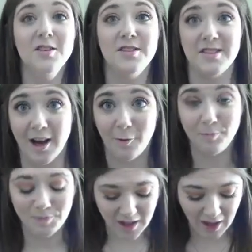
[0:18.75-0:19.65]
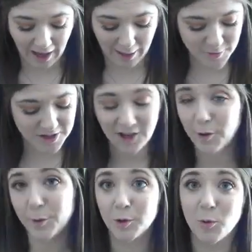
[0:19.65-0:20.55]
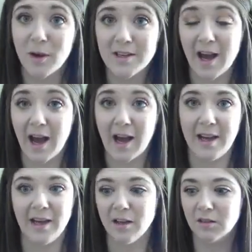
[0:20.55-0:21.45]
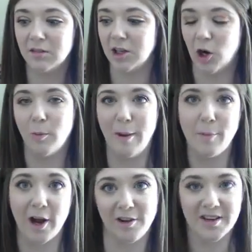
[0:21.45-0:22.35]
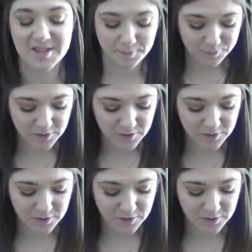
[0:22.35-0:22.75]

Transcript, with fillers: So I'm just gonna go through what I, you know, my progress.